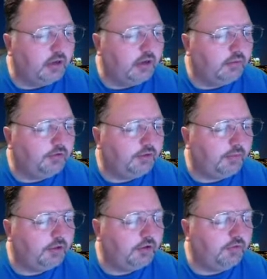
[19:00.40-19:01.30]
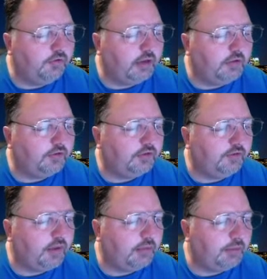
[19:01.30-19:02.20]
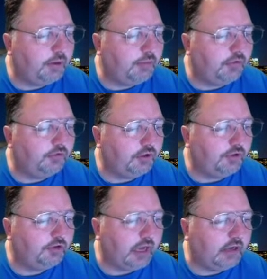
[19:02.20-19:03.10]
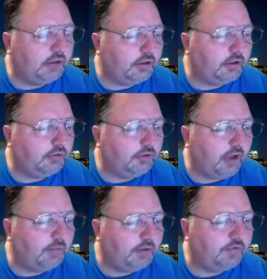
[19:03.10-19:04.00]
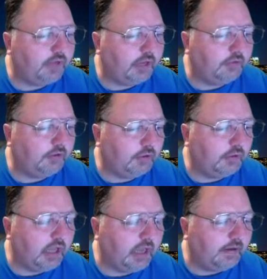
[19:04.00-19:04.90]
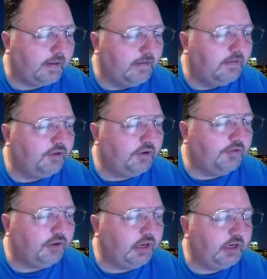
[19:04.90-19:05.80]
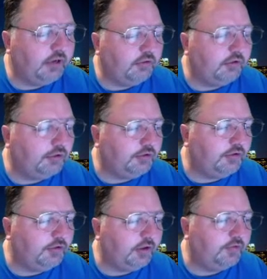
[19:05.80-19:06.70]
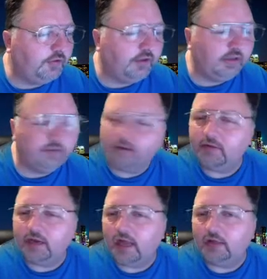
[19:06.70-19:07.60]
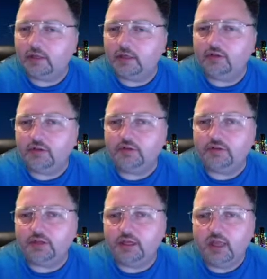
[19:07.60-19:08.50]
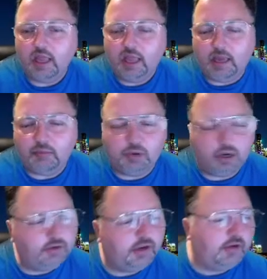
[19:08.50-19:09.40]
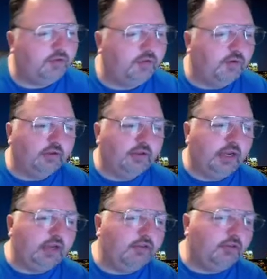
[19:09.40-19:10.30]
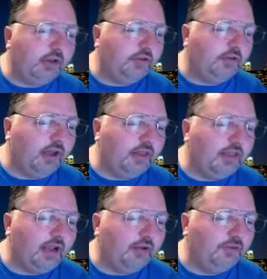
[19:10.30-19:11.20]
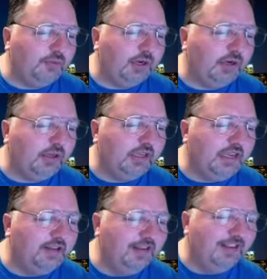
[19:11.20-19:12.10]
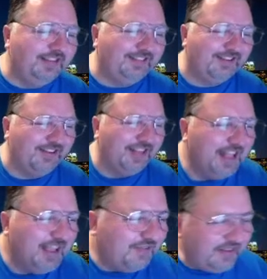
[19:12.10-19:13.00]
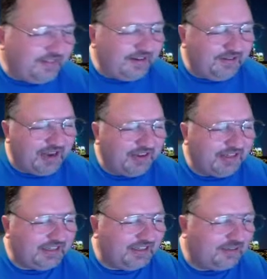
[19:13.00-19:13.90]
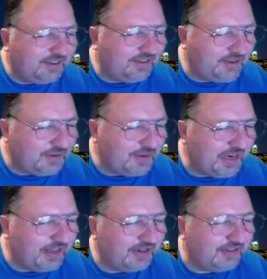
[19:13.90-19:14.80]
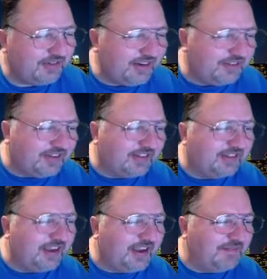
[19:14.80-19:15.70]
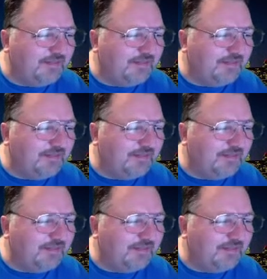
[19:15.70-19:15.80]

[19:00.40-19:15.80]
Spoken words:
with some new friends and family members for your channel in no time, if that's what you would like. Feel free to introduce yourself to Facing Reality. She's the head bartender for today. Drinks are on the house, apparently. So Facing Reality loves giving away all our drinks all the time.